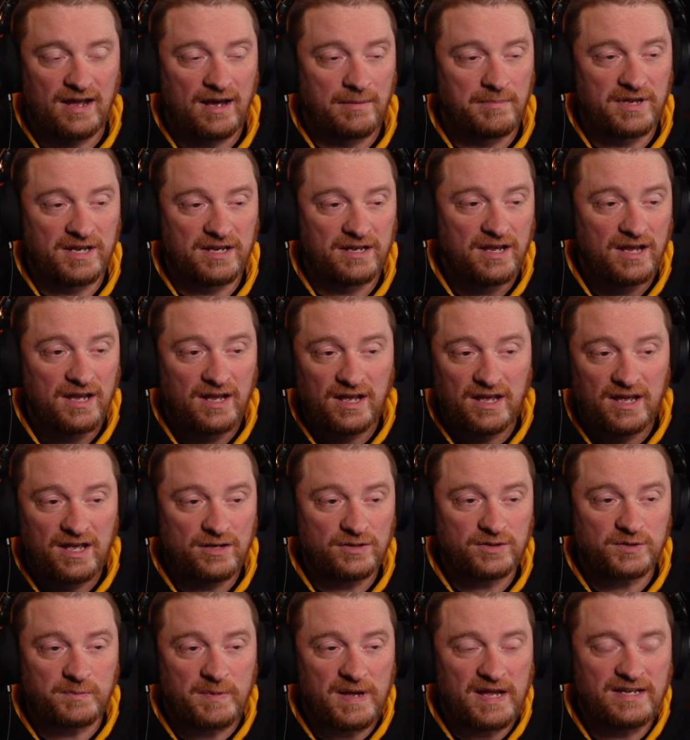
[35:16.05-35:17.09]
I mean, he'll
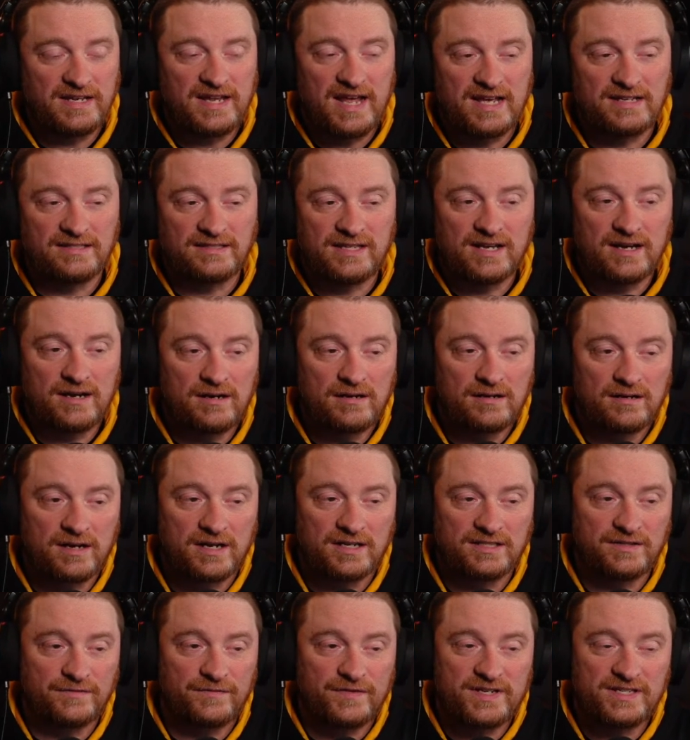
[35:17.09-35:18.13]
spend days there
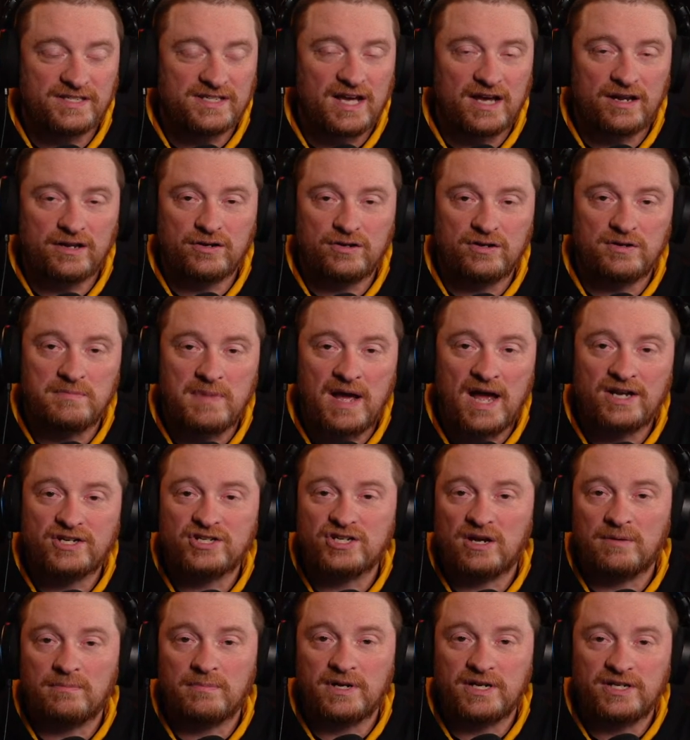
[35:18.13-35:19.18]
because if he's got a good
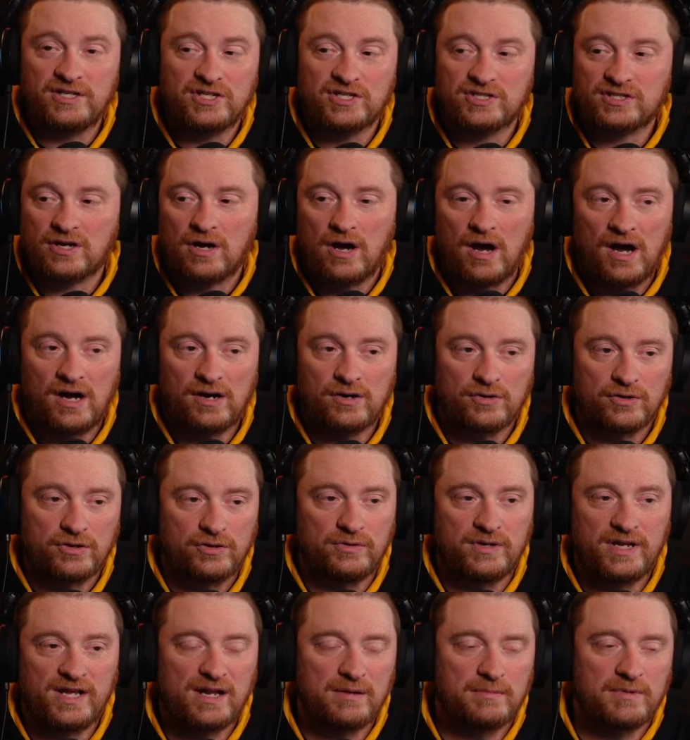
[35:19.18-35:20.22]
matchup, but he just caught or you
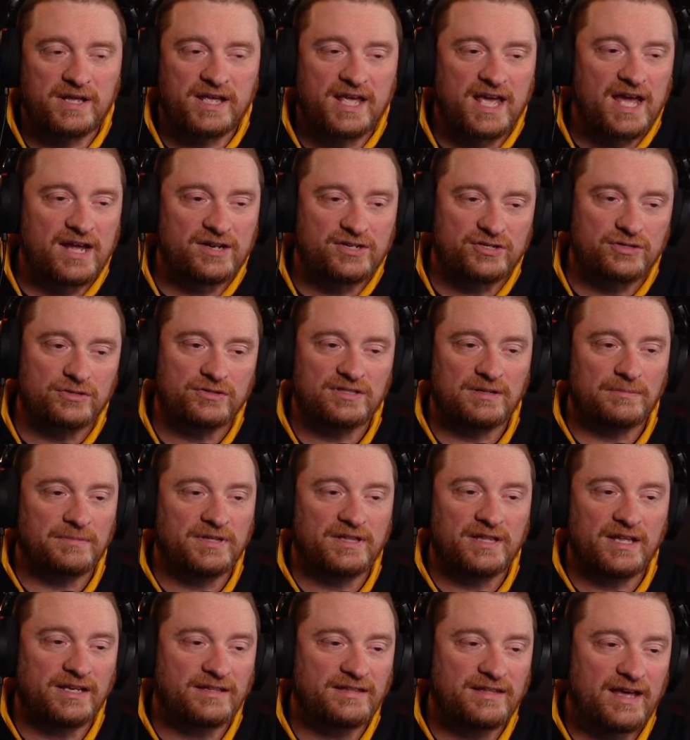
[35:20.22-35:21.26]
need him to catch or something
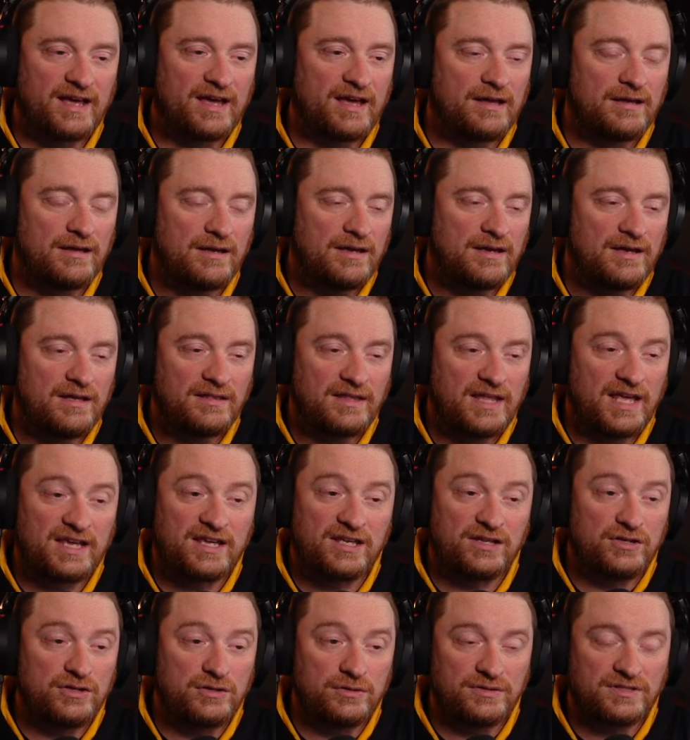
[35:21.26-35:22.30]
like that, they
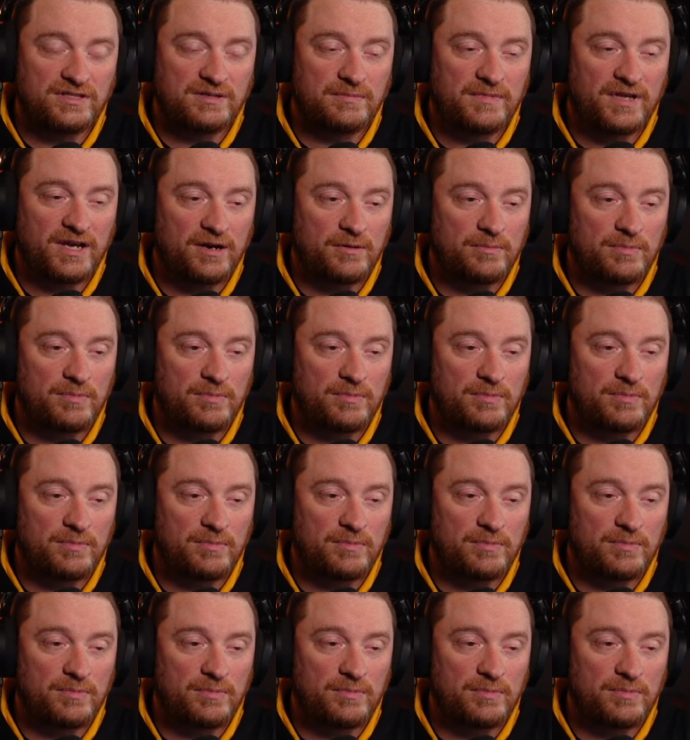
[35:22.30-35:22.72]
can use him there.